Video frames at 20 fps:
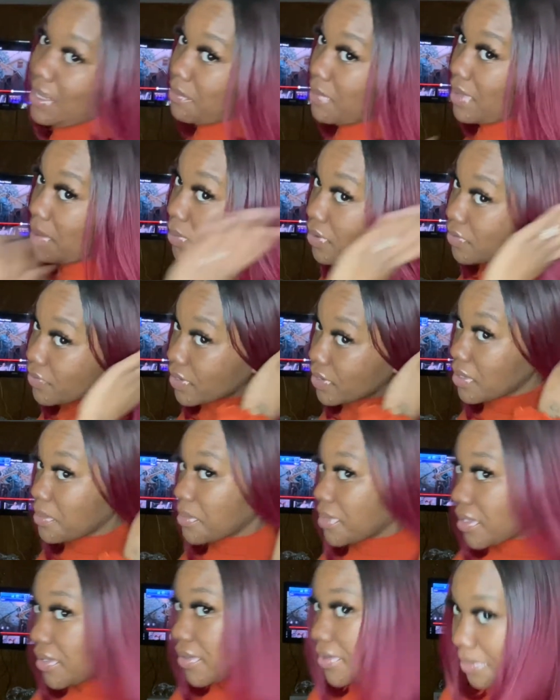my boyfriend helped
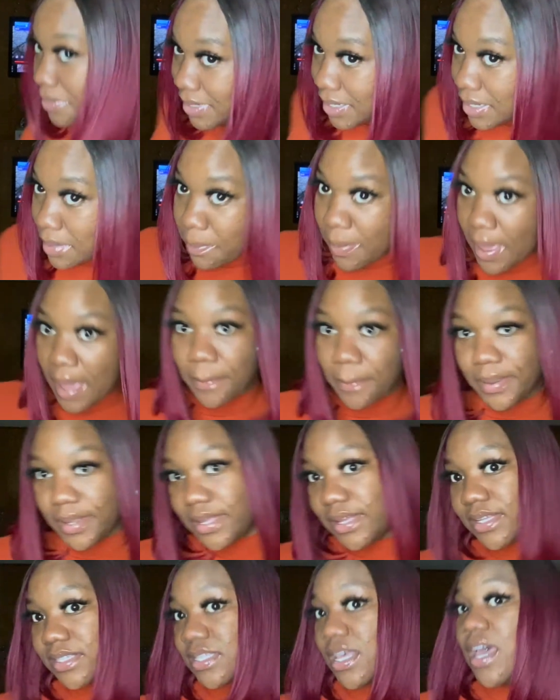me a little bit in the back
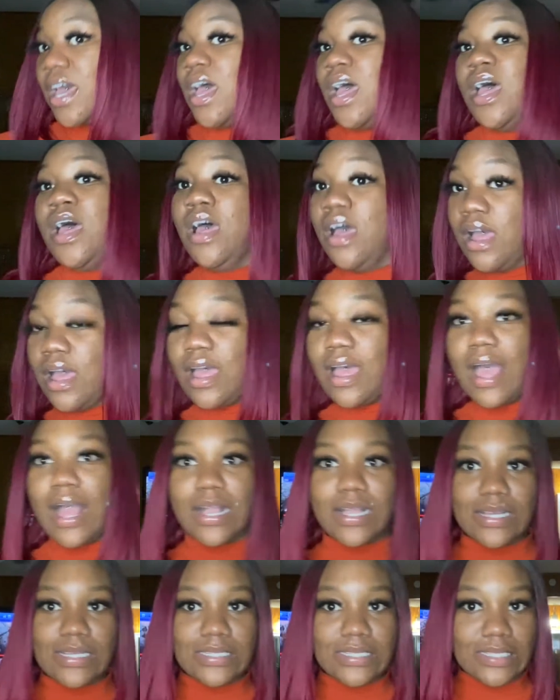because I
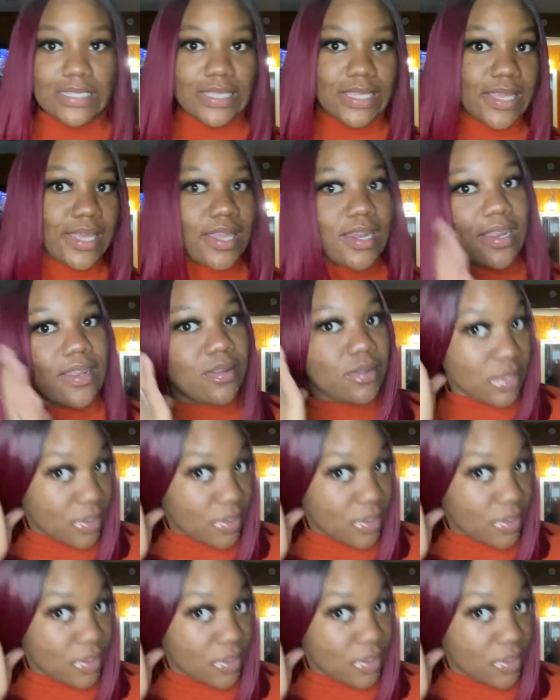couldn't get it.